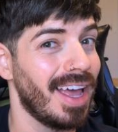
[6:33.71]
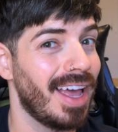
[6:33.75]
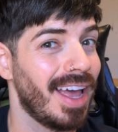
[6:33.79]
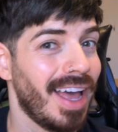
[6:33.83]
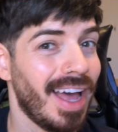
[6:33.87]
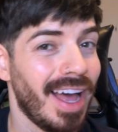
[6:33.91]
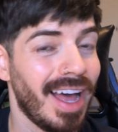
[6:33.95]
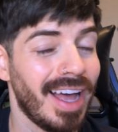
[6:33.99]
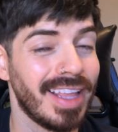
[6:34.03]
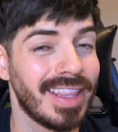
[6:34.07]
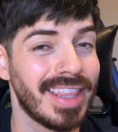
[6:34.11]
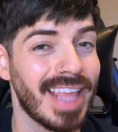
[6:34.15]

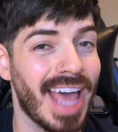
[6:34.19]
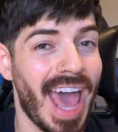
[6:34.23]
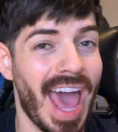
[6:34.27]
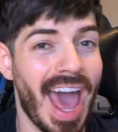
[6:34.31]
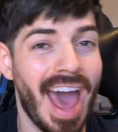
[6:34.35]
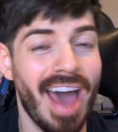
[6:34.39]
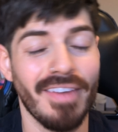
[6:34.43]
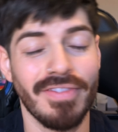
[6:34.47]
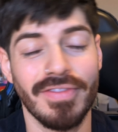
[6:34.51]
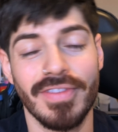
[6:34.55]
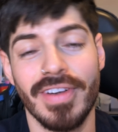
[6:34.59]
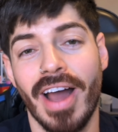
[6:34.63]
The
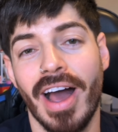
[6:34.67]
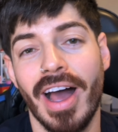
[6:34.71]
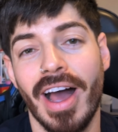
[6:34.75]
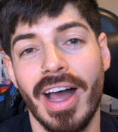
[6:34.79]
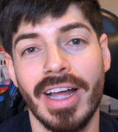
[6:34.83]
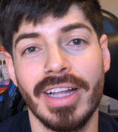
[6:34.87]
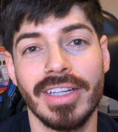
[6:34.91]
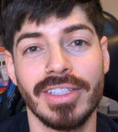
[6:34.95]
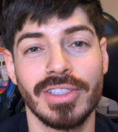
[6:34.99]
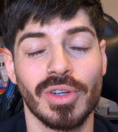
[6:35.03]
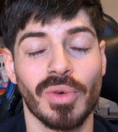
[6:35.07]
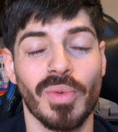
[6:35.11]

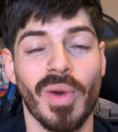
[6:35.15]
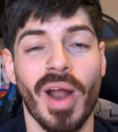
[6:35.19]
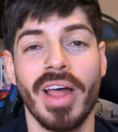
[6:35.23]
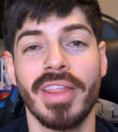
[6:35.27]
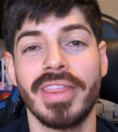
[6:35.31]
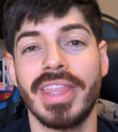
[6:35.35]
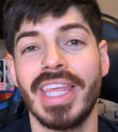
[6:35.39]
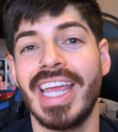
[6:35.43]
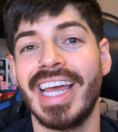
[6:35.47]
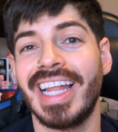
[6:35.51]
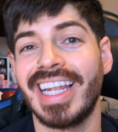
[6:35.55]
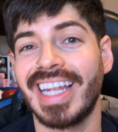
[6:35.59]
Afnan
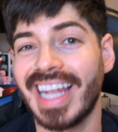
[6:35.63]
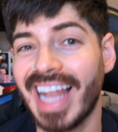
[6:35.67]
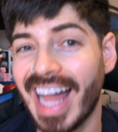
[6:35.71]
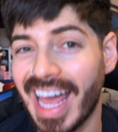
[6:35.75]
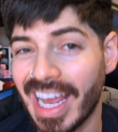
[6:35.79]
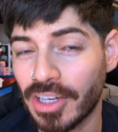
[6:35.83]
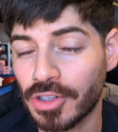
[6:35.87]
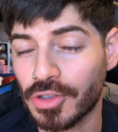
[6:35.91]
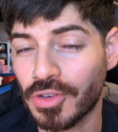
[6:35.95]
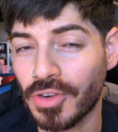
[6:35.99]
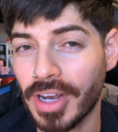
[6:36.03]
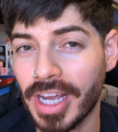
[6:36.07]
Turathi
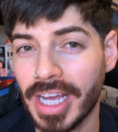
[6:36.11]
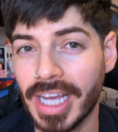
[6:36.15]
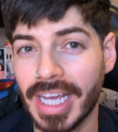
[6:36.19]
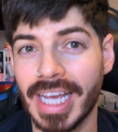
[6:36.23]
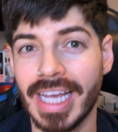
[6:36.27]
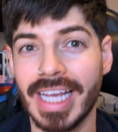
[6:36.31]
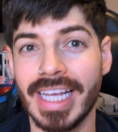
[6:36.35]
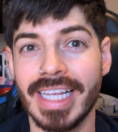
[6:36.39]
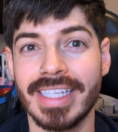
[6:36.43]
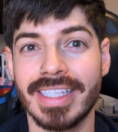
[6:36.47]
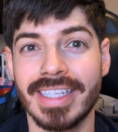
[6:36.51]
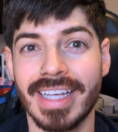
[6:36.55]
Electric
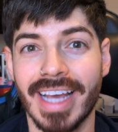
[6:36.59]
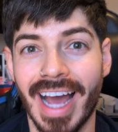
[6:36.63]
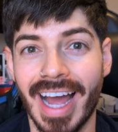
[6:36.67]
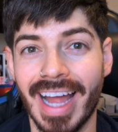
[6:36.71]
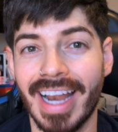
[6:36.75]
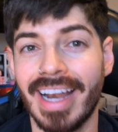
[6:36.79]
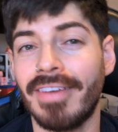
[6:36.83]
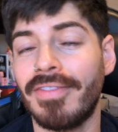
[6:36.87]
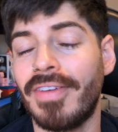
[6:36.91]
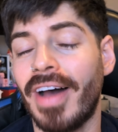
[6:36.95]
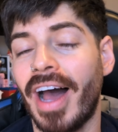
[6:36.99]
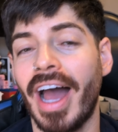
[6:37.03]
is kind
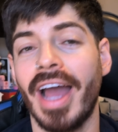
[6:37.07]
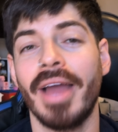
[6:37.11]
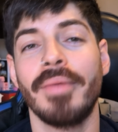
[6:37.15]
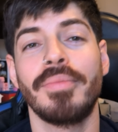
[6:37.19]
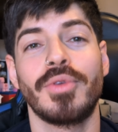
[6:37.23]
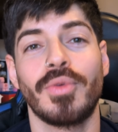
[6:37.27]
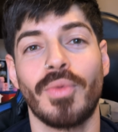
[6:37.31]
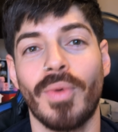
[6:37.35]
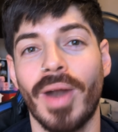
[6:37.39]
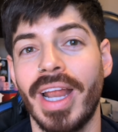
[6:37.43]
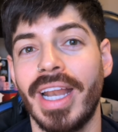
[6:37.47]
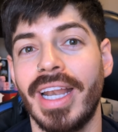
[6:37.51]
of hyped
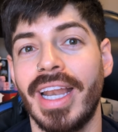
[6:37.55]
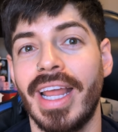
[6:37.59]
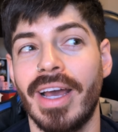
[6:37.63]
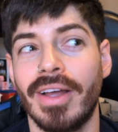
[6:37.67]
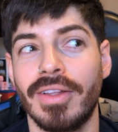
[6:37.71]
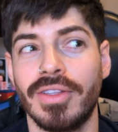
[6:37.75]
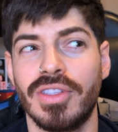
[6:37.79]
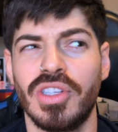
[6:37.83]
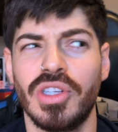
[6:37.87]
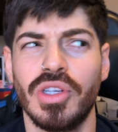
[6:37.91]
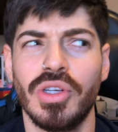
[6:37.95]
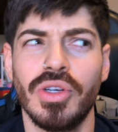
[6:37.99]
right now
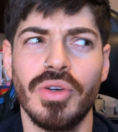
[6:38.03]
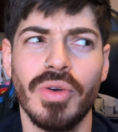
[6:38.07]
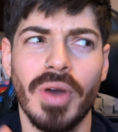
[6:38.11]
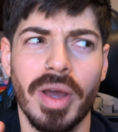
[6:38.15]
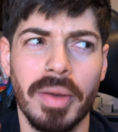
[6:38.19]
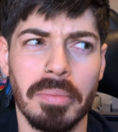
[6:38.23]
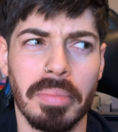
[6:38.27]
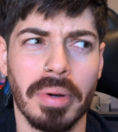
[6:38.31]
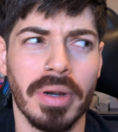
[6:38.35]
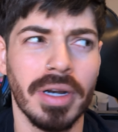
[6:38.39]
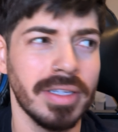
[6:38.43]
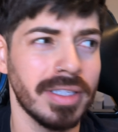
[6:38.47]
too. And
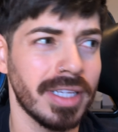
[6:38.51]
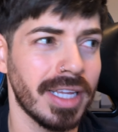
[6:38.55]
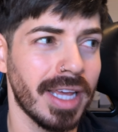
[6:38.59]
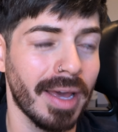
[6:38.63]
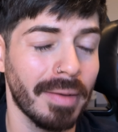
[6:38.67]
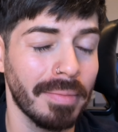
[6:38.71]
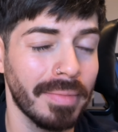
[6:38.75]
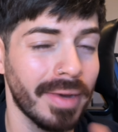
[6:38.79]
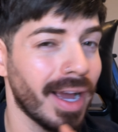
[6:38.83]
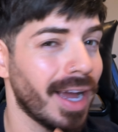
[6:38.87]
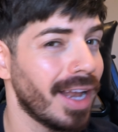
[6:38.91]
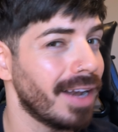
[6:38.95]
personally,
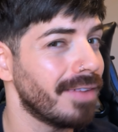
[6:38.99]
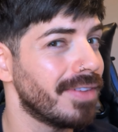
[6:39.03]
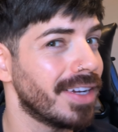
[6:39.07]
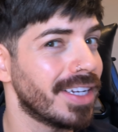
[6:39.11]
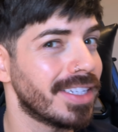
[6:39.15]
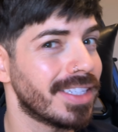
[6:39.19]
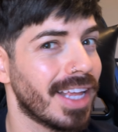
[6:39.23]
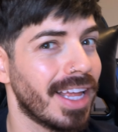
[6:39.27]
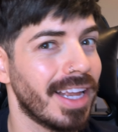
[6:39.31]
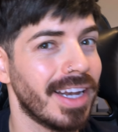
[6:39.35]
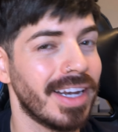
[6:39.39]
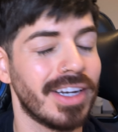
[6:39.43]
I'm kind of
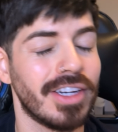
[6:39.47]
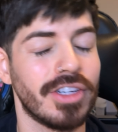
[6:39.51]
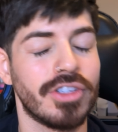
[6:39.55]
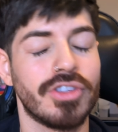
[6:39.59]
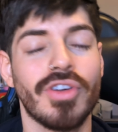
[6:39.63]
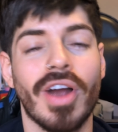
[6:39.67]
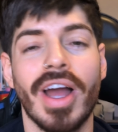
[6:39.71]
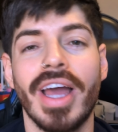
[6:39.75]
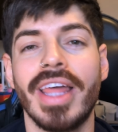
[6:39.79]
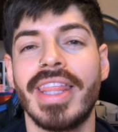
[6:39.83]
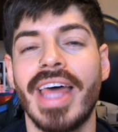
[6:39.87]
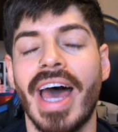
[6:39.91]
excited to
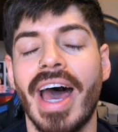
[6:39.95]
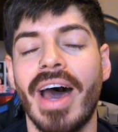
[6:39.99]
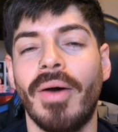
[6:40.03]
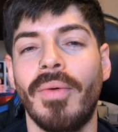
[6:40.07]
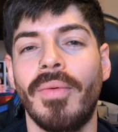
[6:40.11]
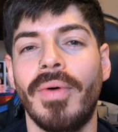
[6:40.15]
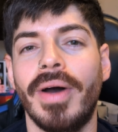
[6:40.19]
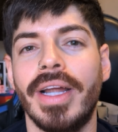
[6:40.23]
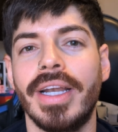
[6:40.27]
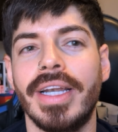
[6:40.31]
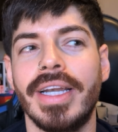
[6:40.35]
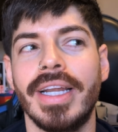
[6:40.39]
try that
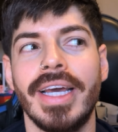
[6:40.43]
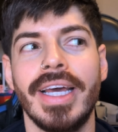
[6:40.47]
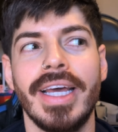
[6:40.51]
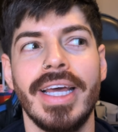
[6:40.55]
one.